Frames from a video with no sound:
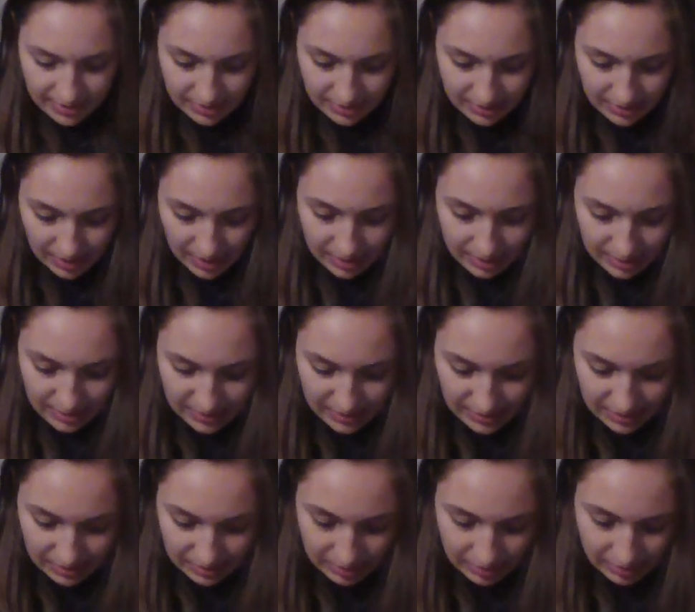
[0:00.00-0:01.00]
it
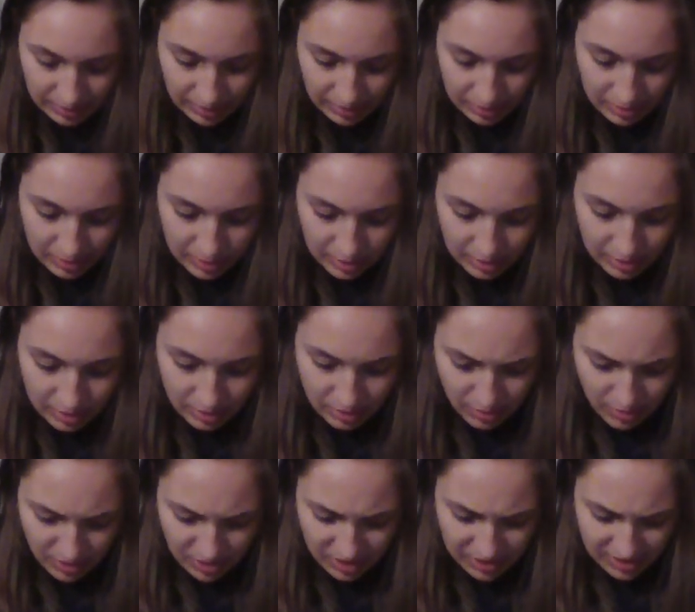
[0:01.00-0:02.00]
says,
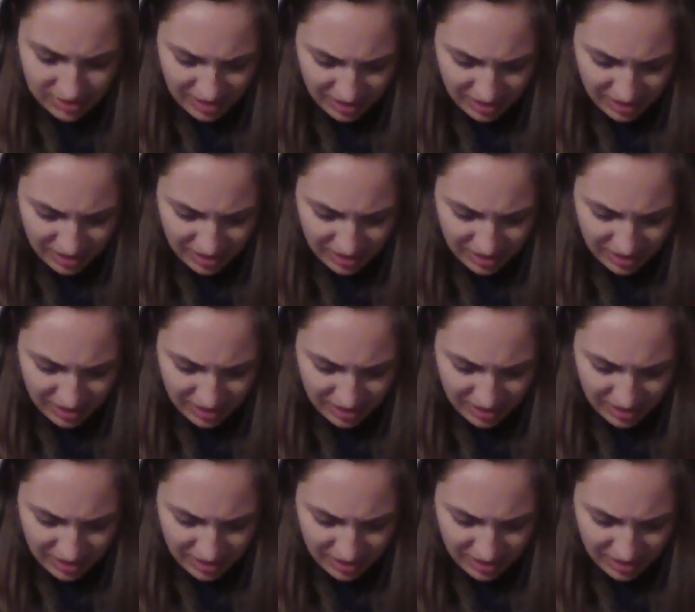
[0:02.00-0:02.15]
which is,